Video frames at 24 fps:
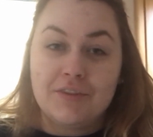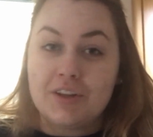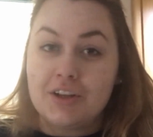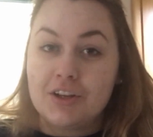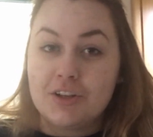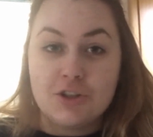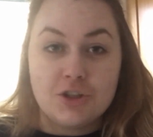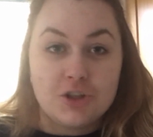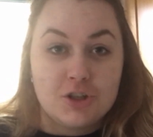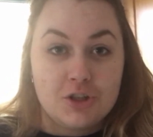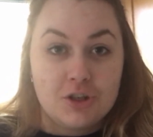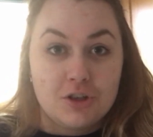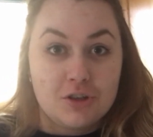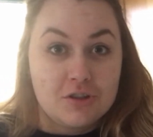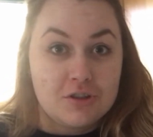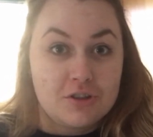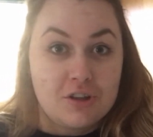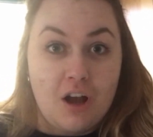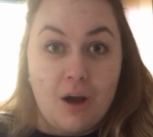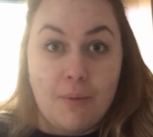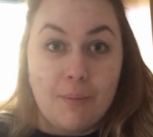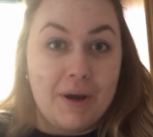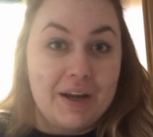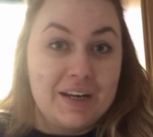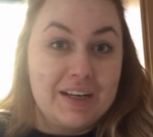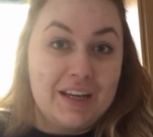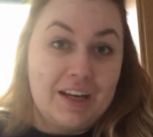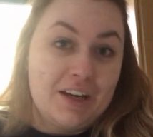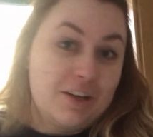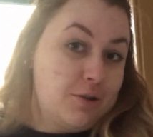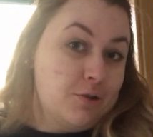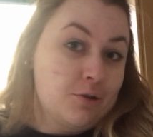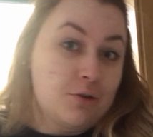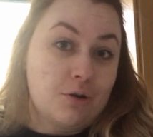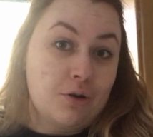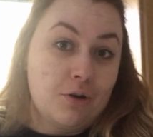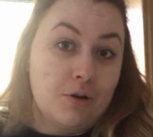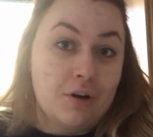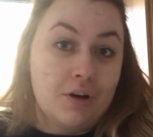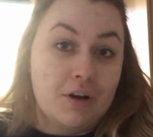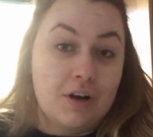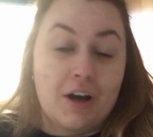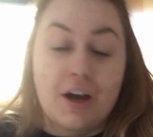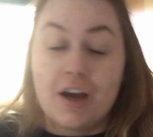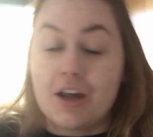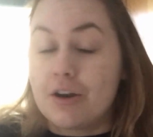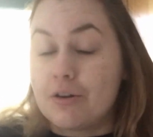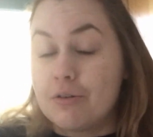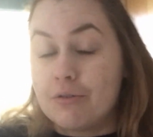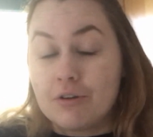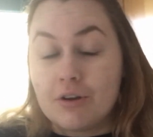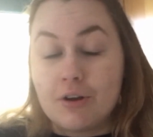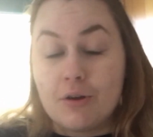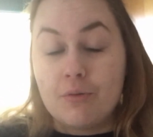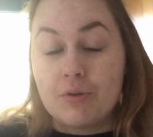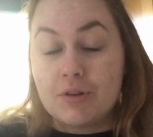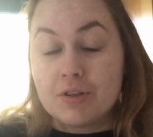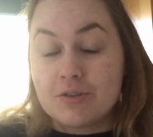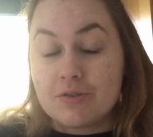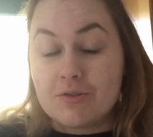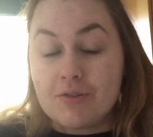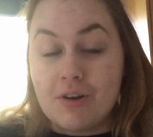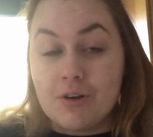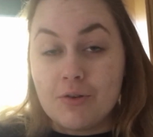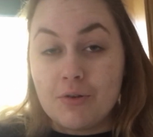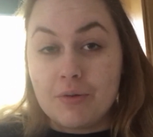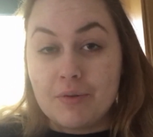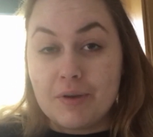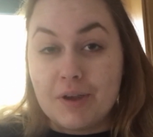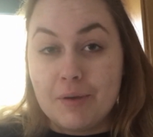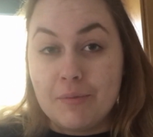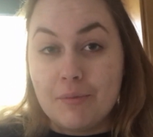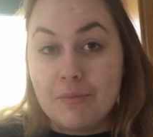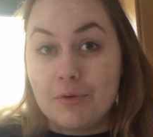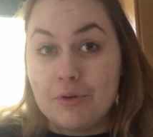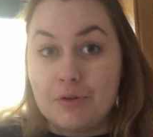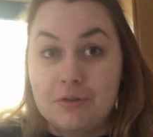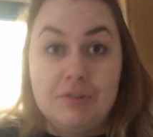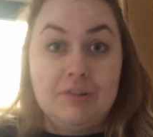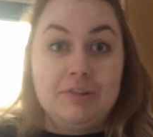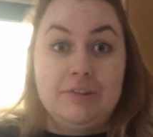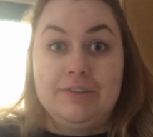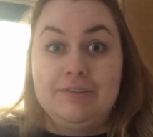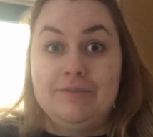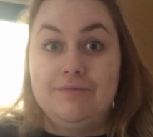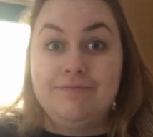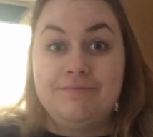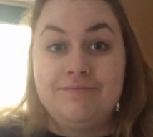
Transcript: it's just not my day to cook. I don't know what's wrong with me, but